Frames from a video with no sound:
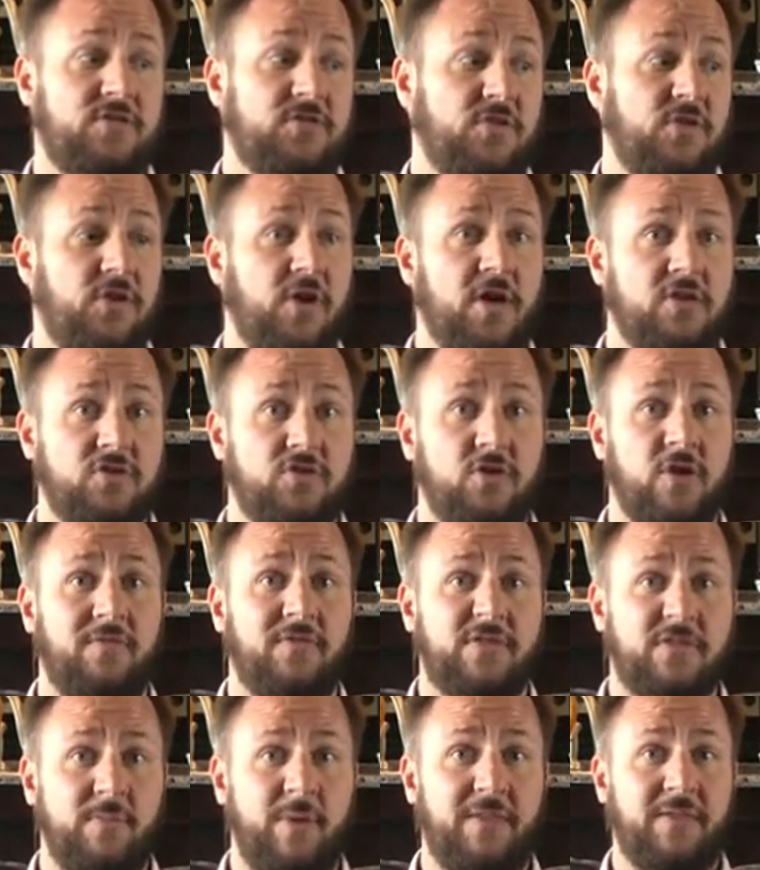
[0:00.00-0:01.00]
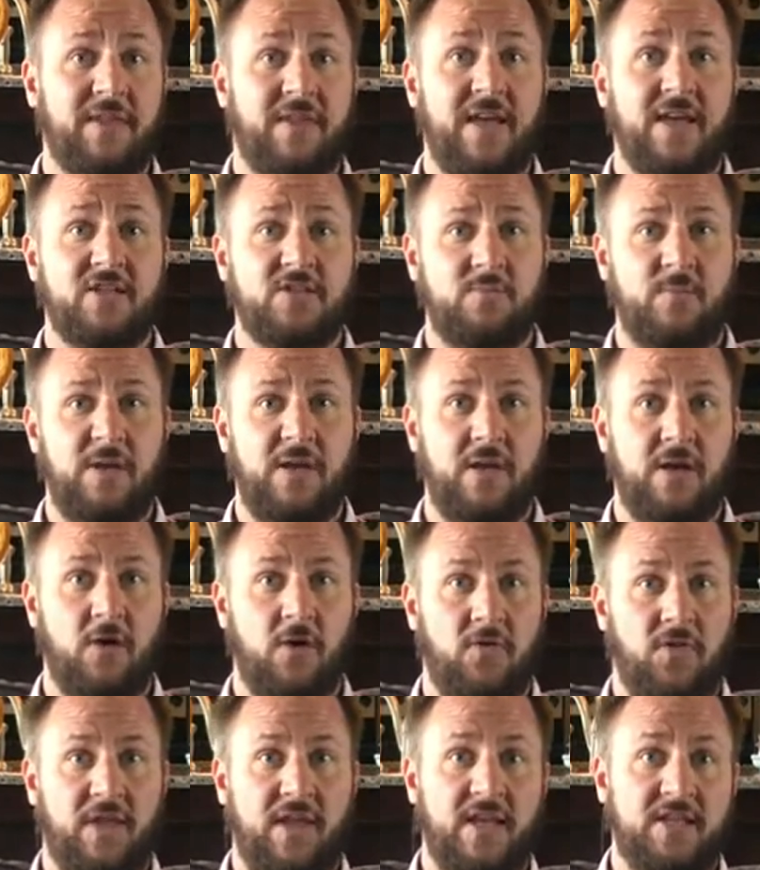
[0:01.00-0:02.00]
So the dog's nervous about the guest being here,
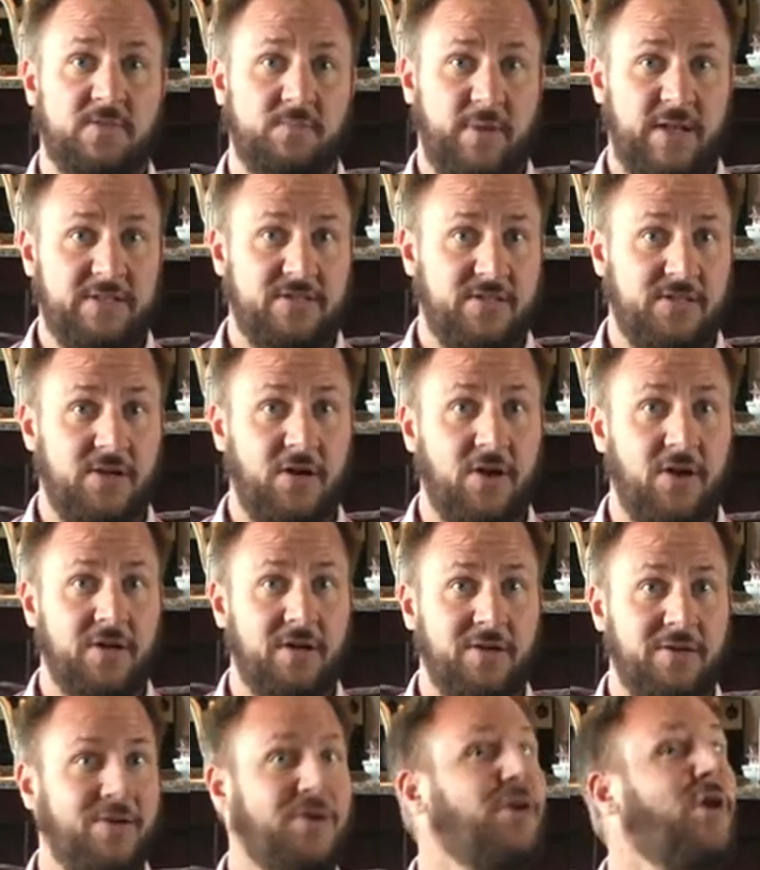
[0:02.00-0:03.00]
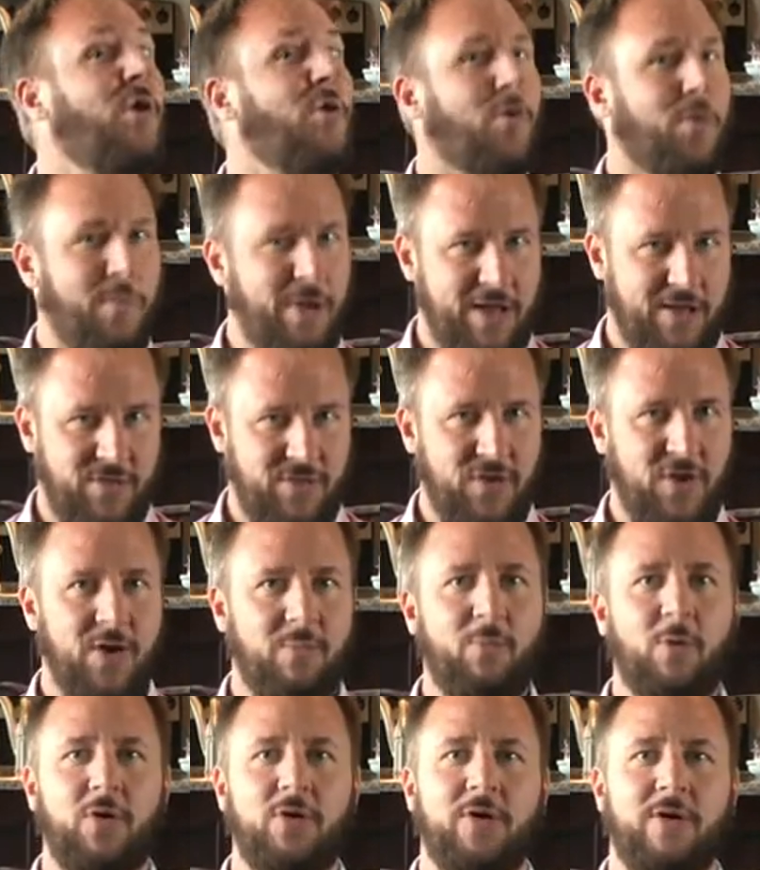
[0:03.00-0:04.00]
and the guest pets the dog, we're making the
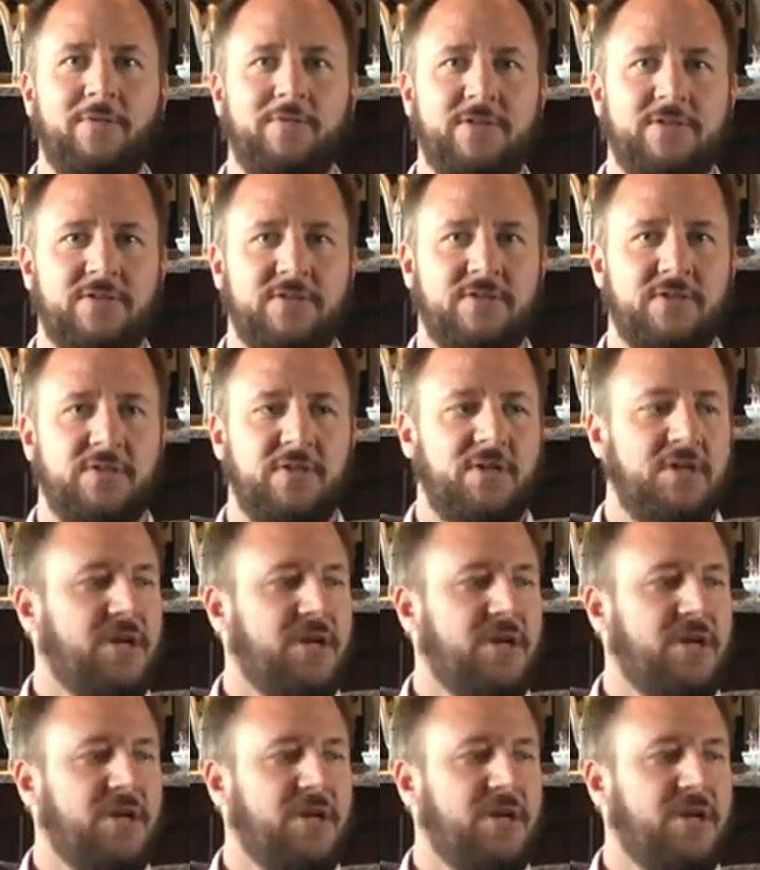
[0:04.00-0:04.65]
dog more nervous.